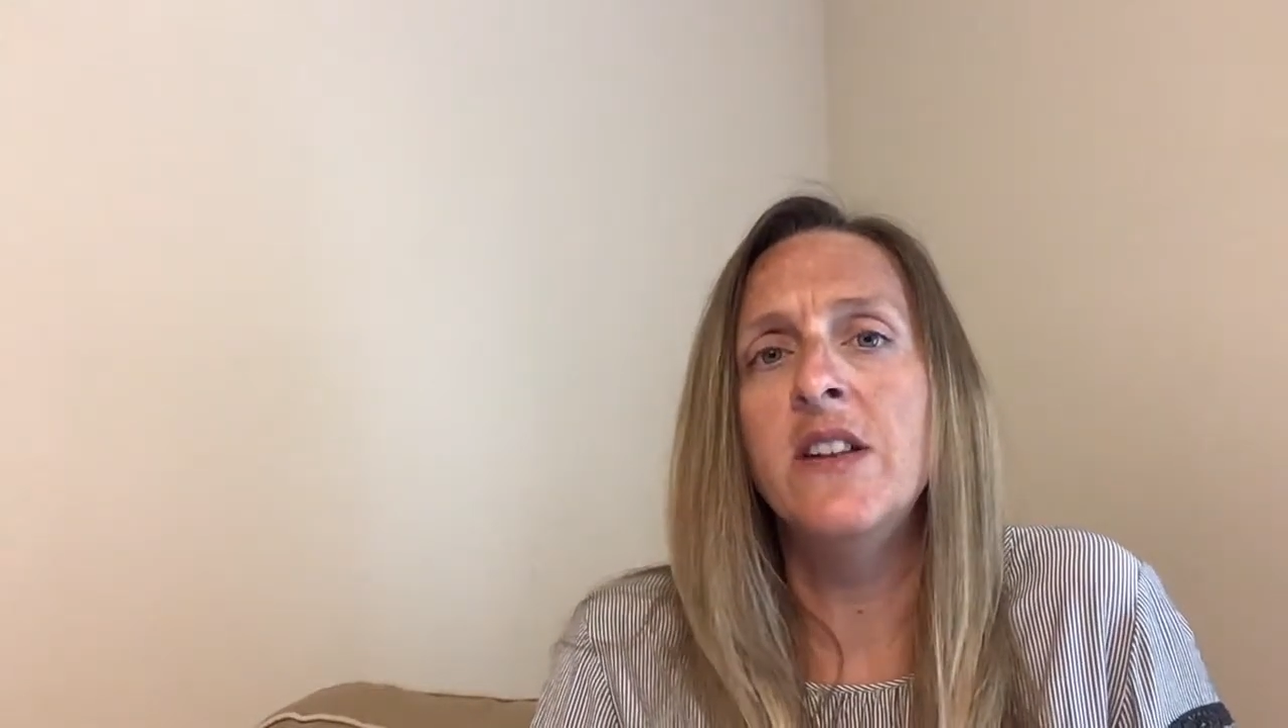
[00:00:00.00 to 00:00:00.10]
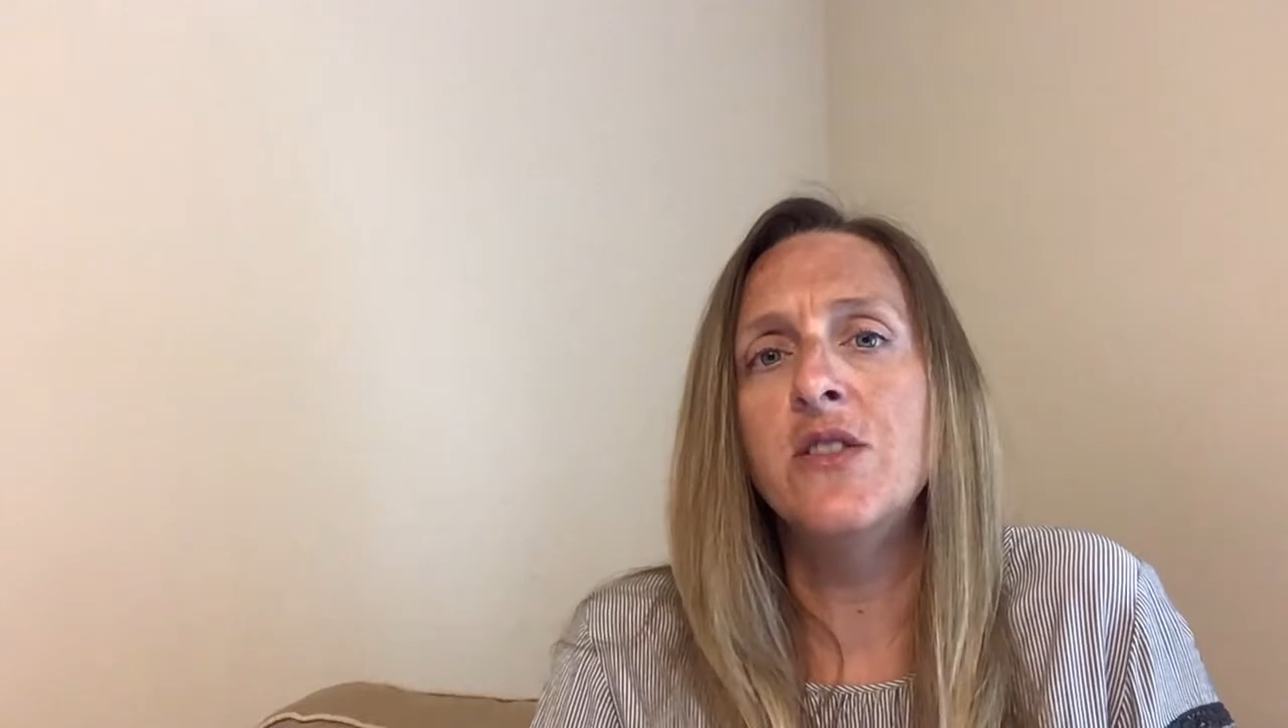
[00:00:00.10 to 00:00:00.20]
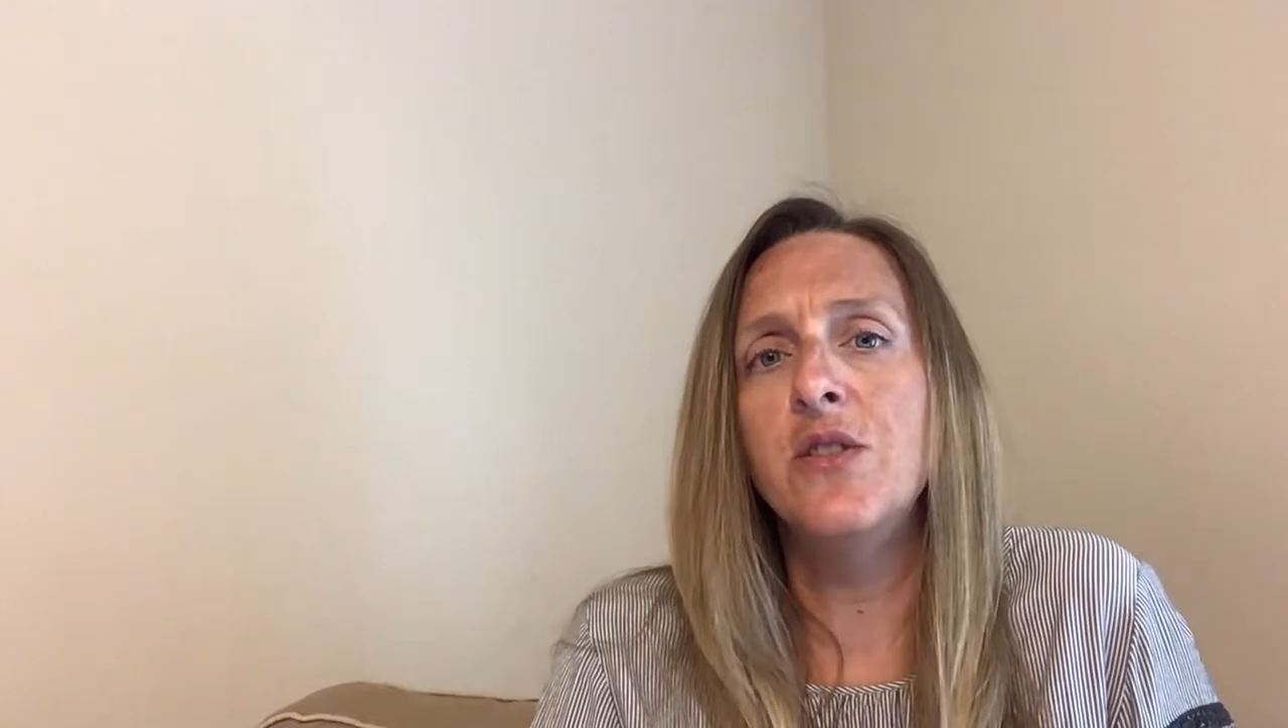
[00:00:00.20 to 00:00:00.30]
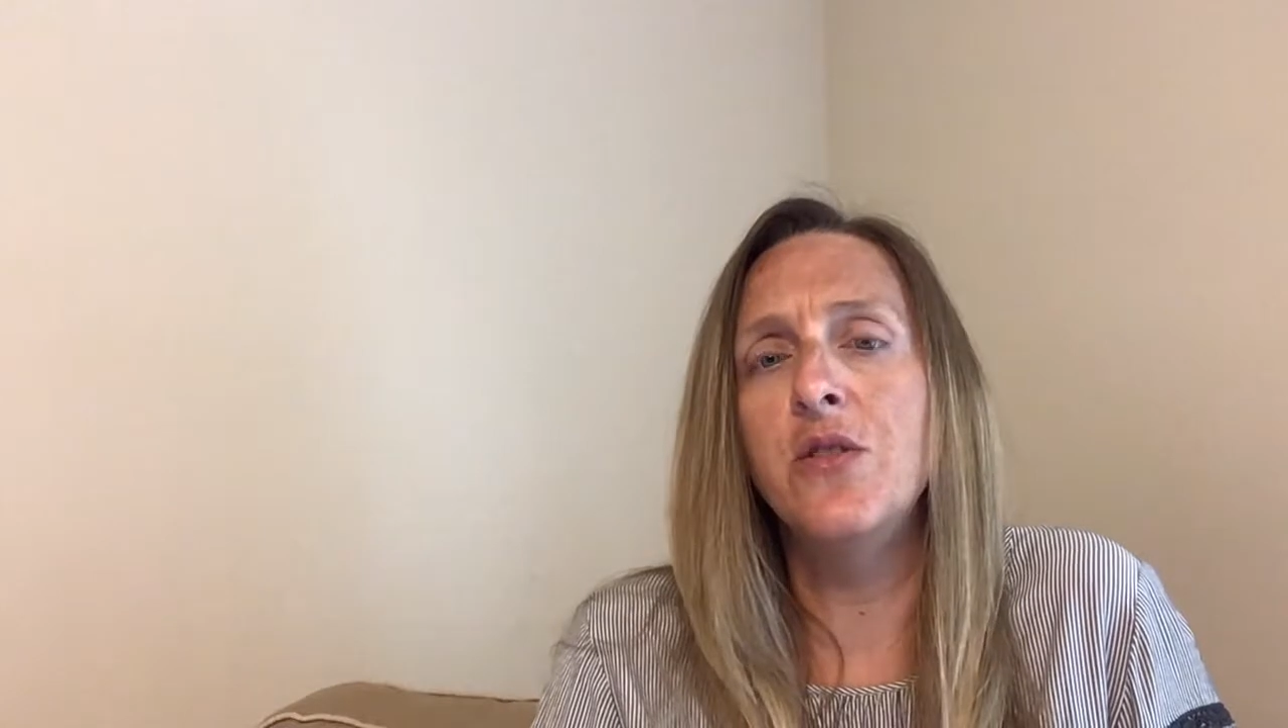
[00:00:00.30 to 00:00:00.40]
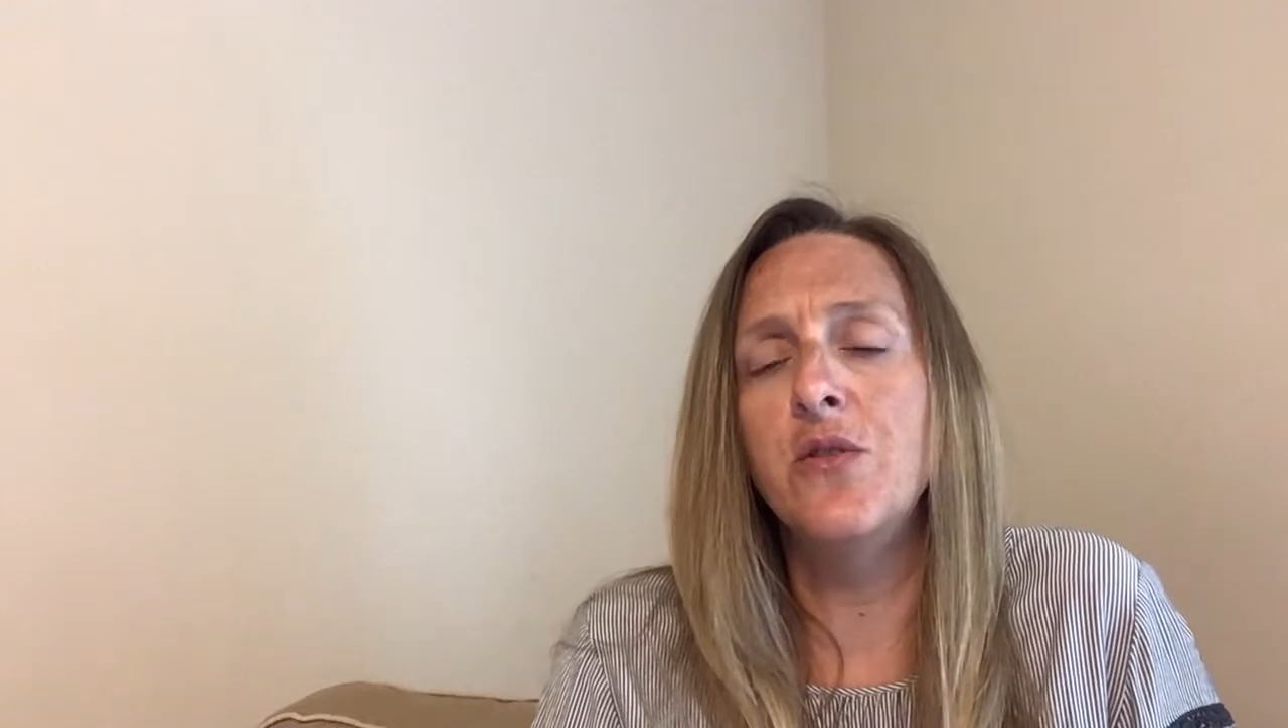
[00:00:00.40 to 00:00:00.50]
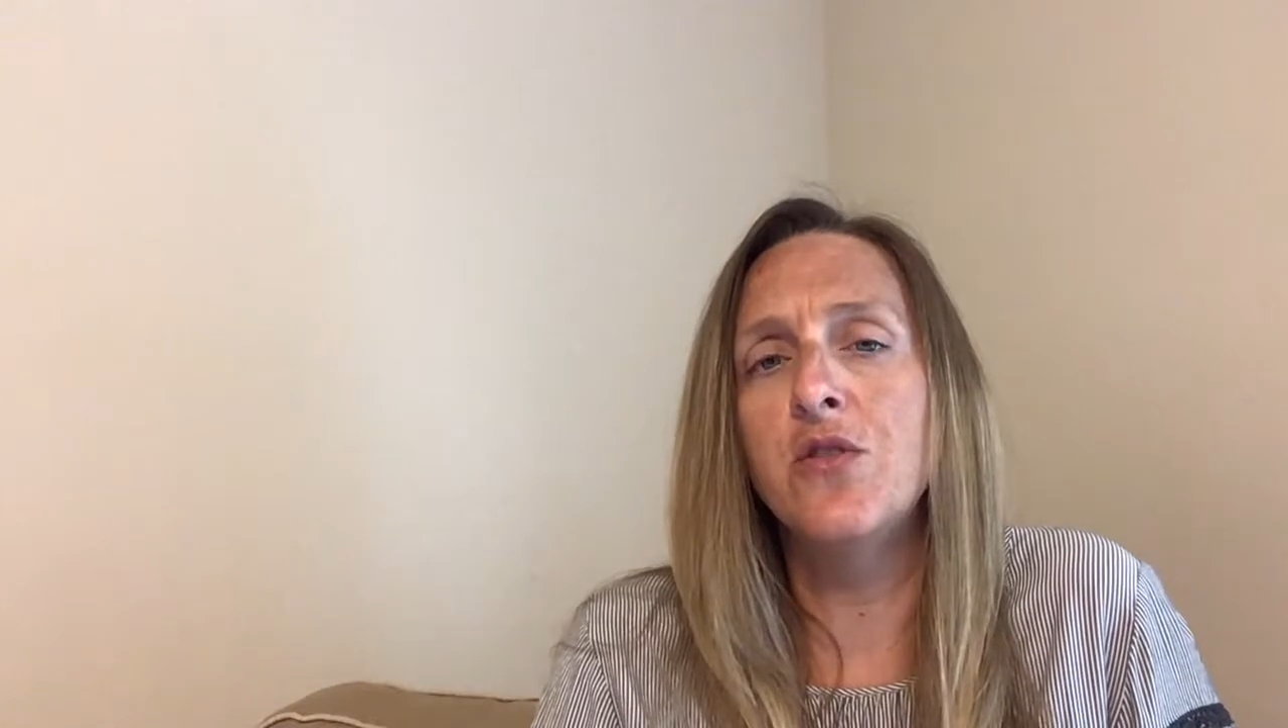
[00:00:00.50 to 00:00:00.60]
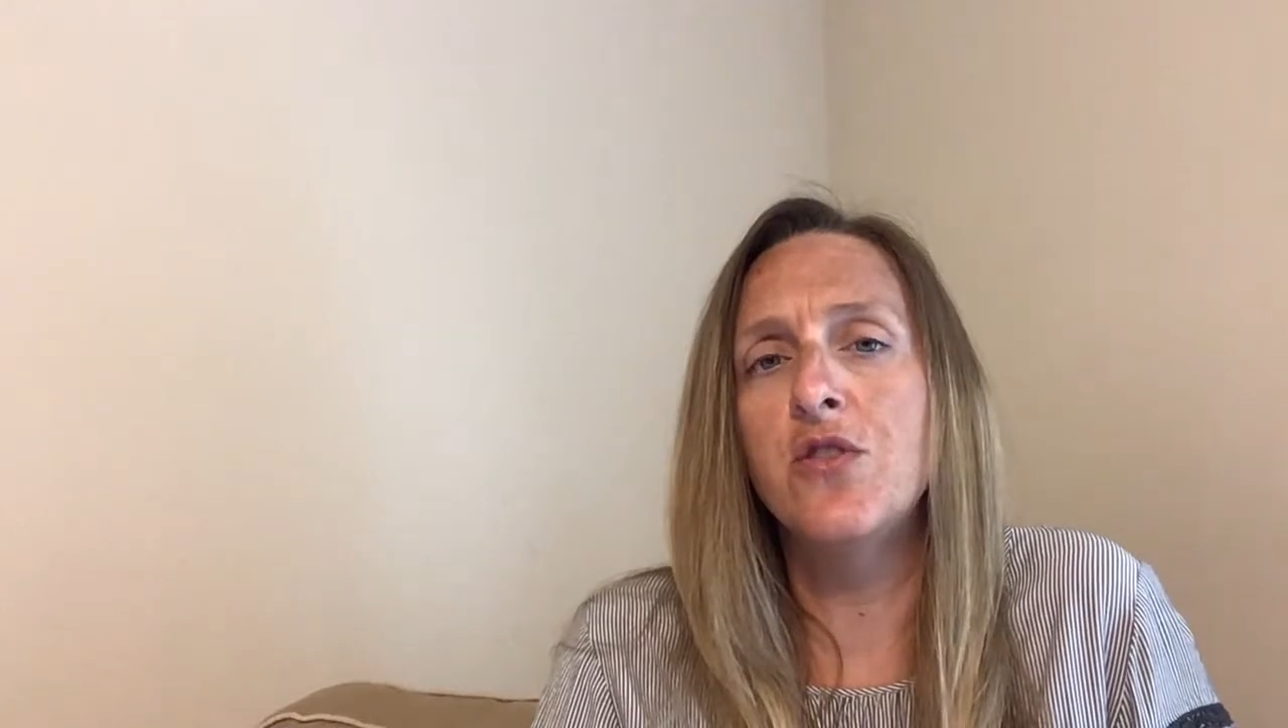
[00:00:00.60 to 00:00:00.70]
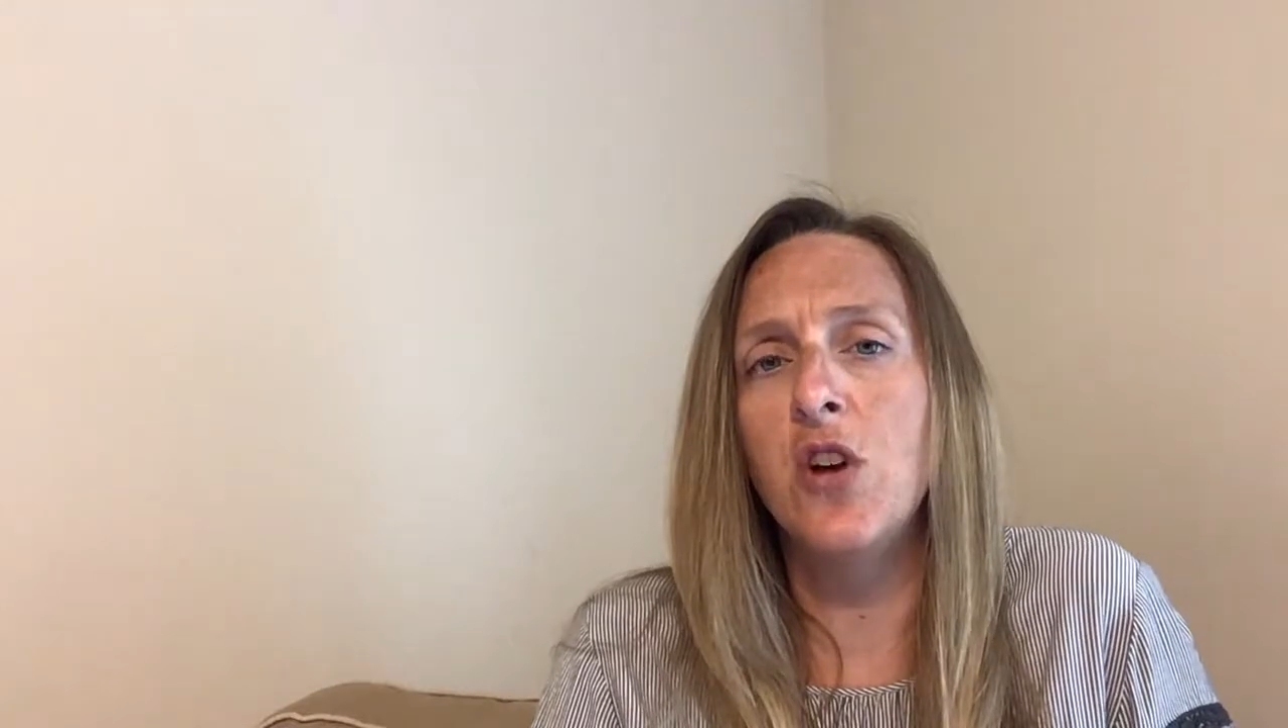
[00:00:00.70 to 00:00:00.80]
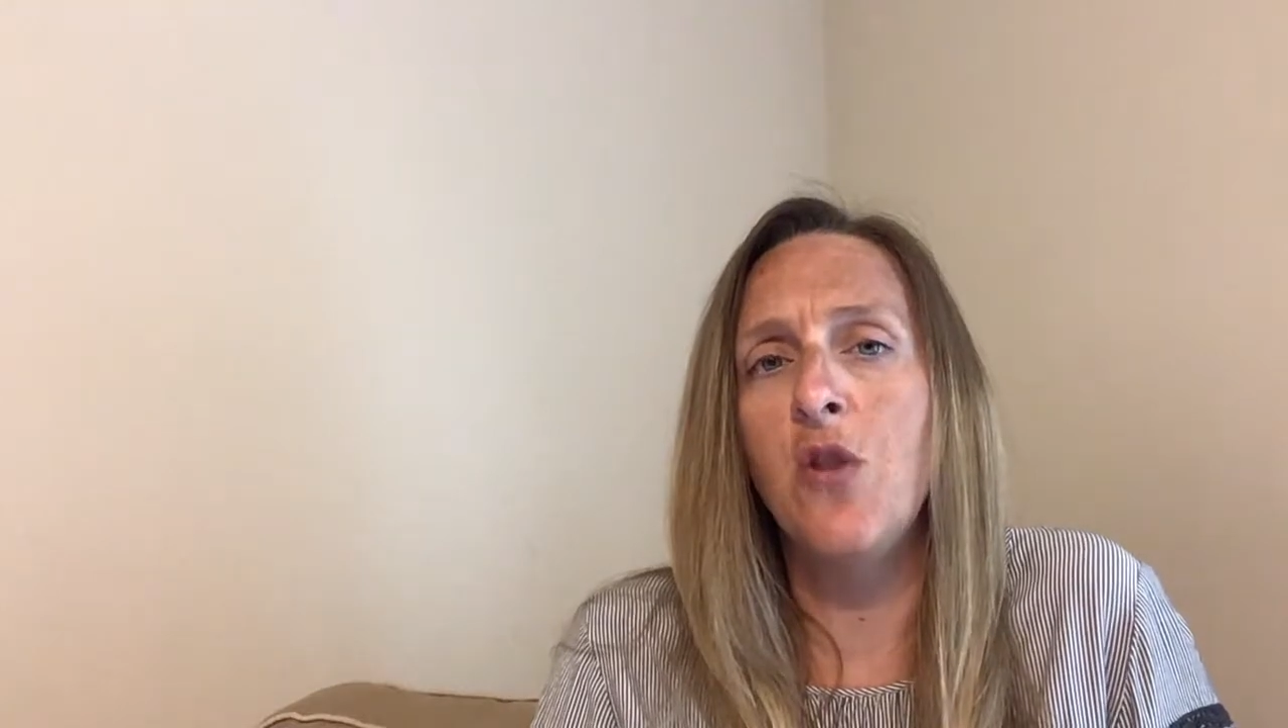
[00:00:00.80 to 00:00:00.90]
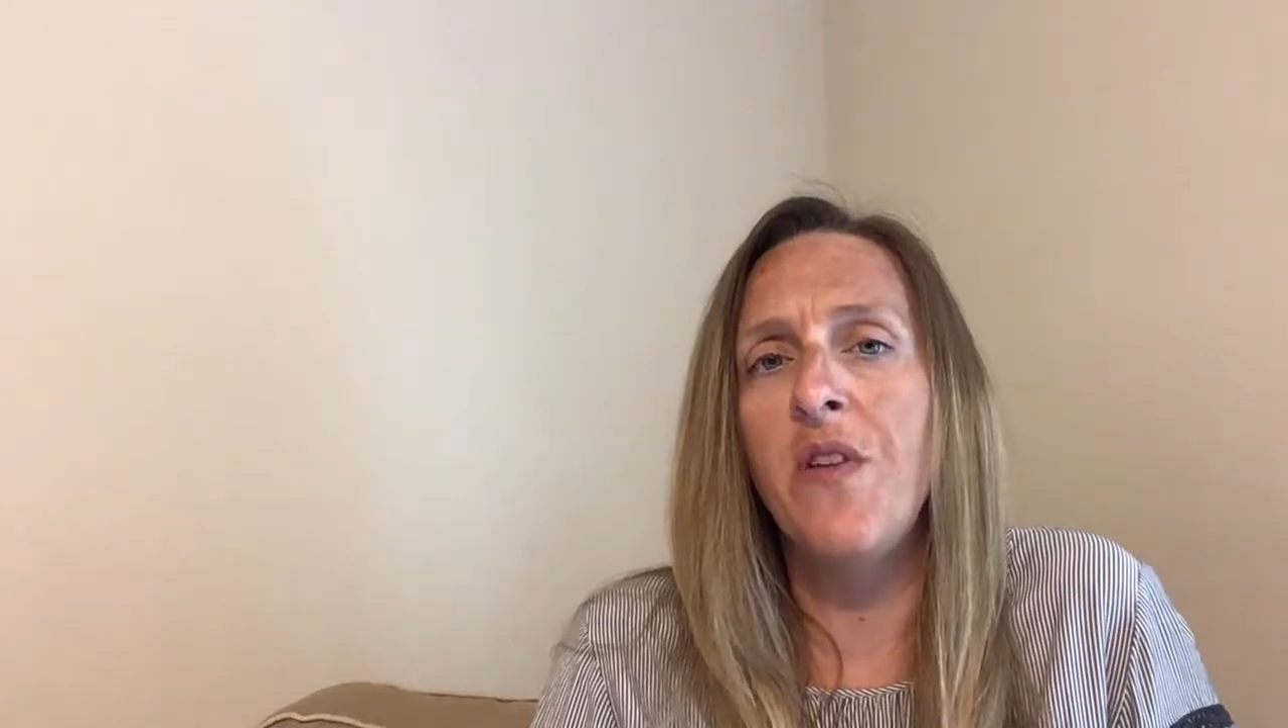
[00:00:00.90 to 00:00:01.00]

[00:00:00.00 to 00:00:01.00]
to show